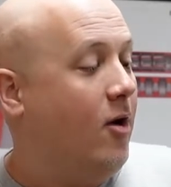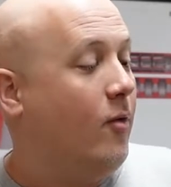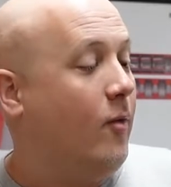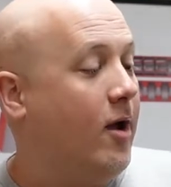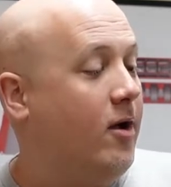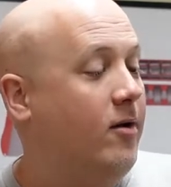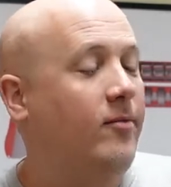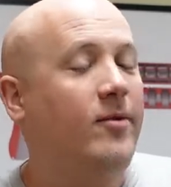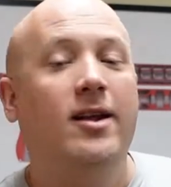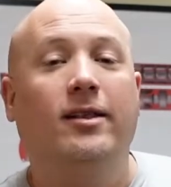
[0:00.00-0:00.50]

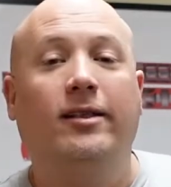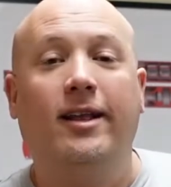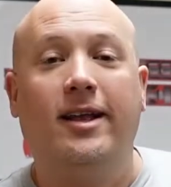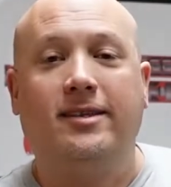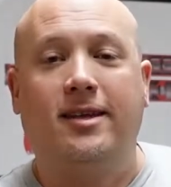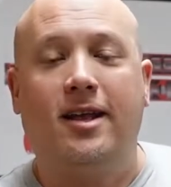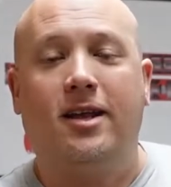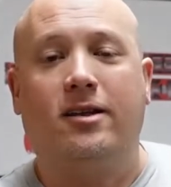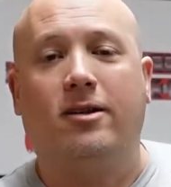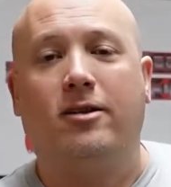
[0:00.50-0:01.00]
Well,
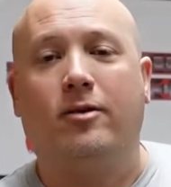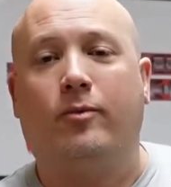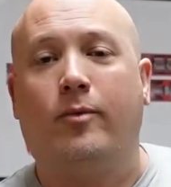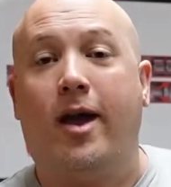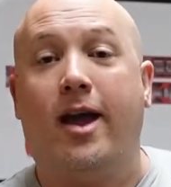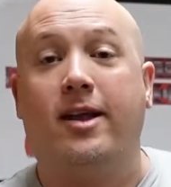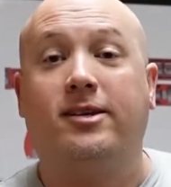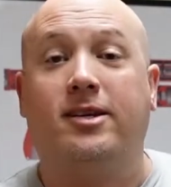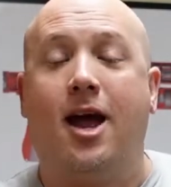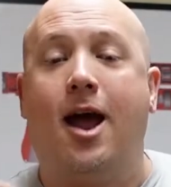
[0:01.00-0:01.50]
let's get to the
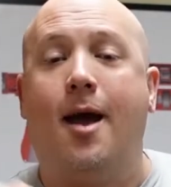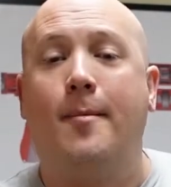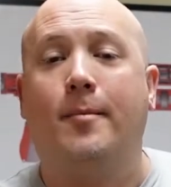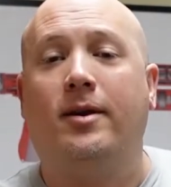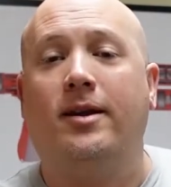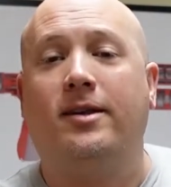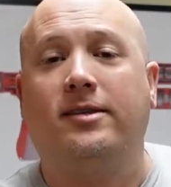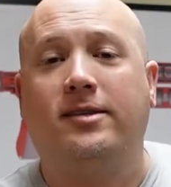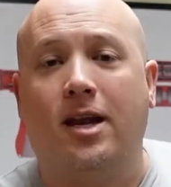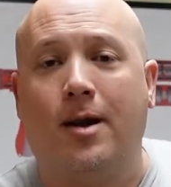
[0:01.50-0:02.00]
range. I'm
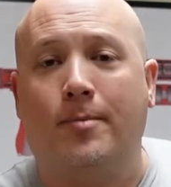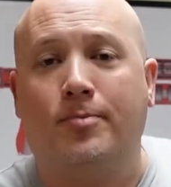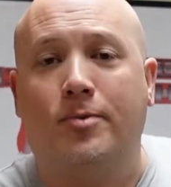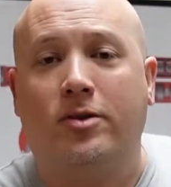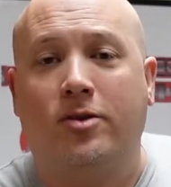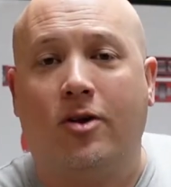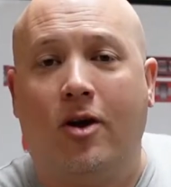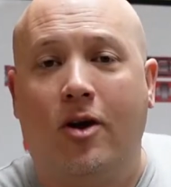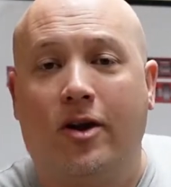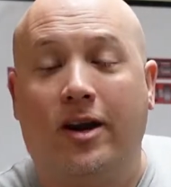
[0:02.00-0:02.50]
gonna set up the
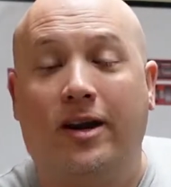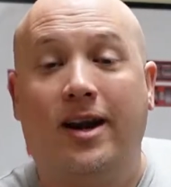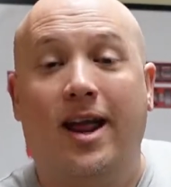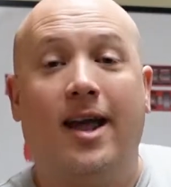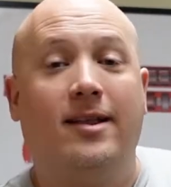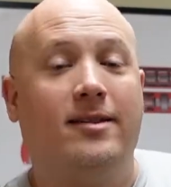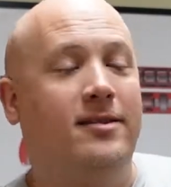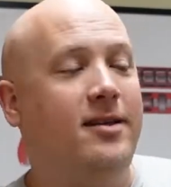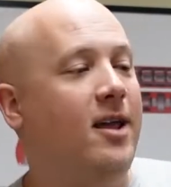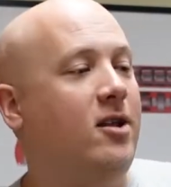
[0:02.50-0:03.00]
target
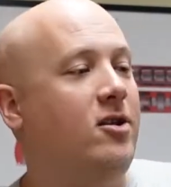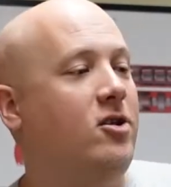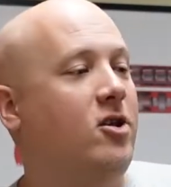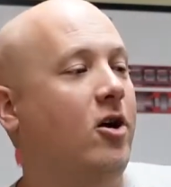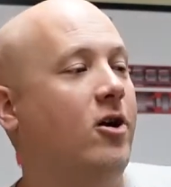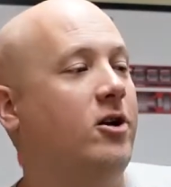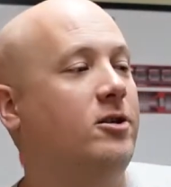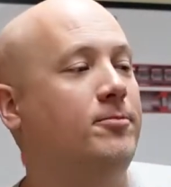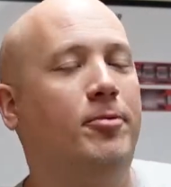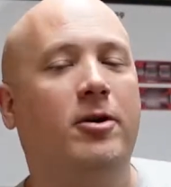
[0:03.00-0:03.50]
at 10
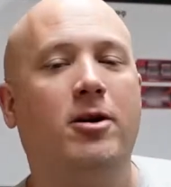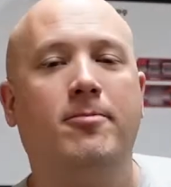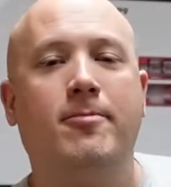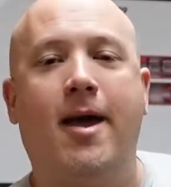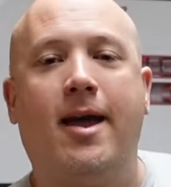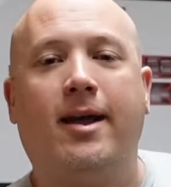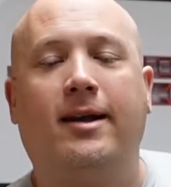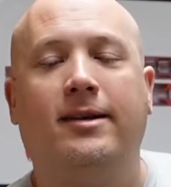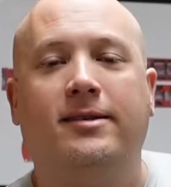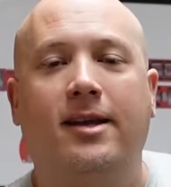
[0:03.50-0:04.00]
yards, put a
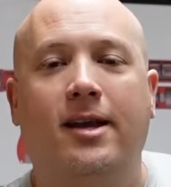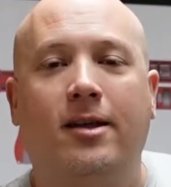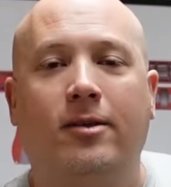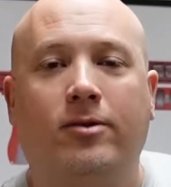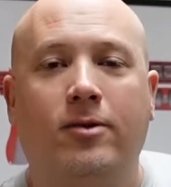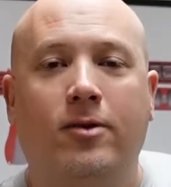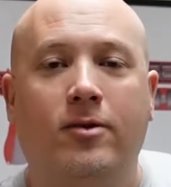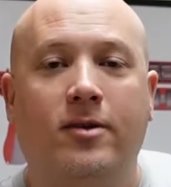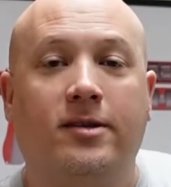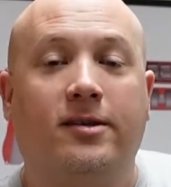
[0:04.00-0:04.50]
magazine
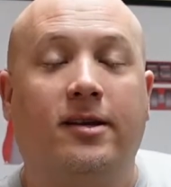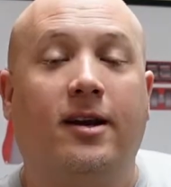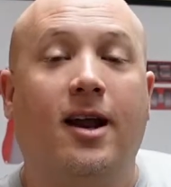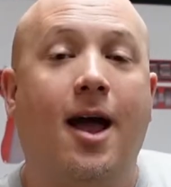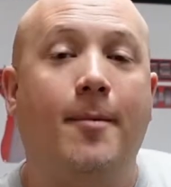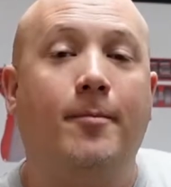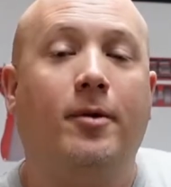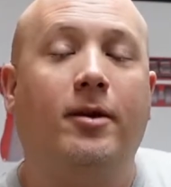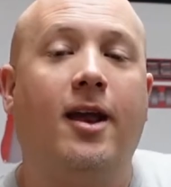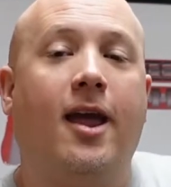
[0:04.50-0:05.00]
through this, and
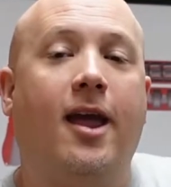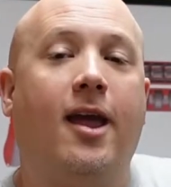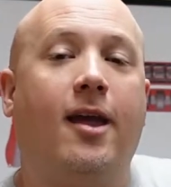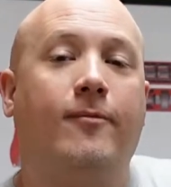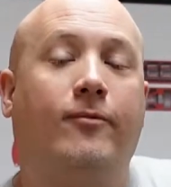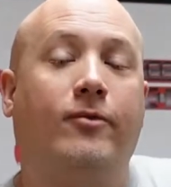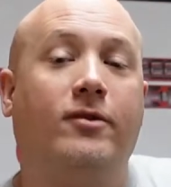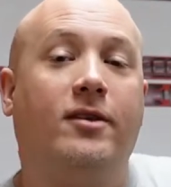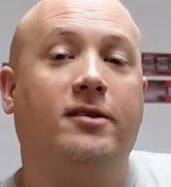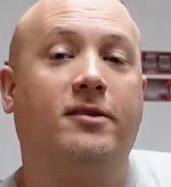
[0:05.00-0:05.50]
I'm gonna
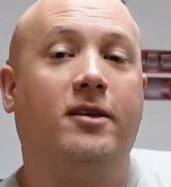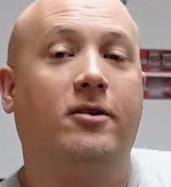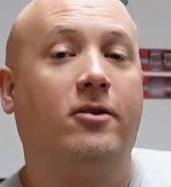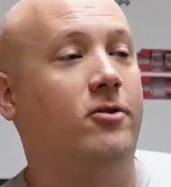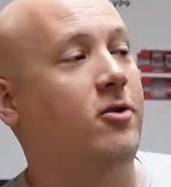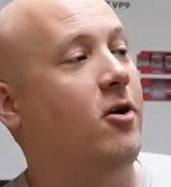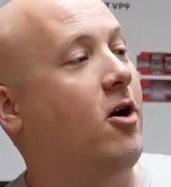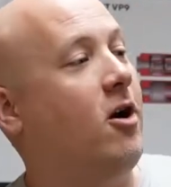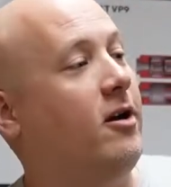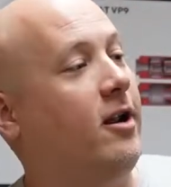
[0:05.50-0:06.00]
aim for the
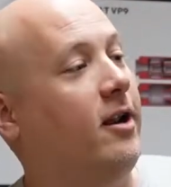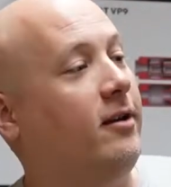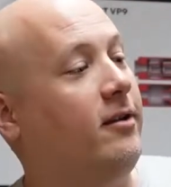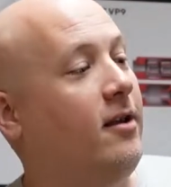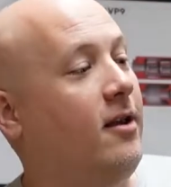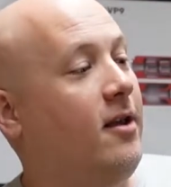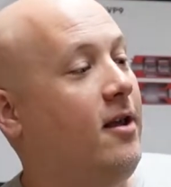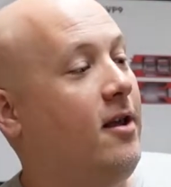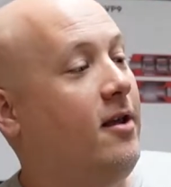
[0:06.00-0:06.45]
center target.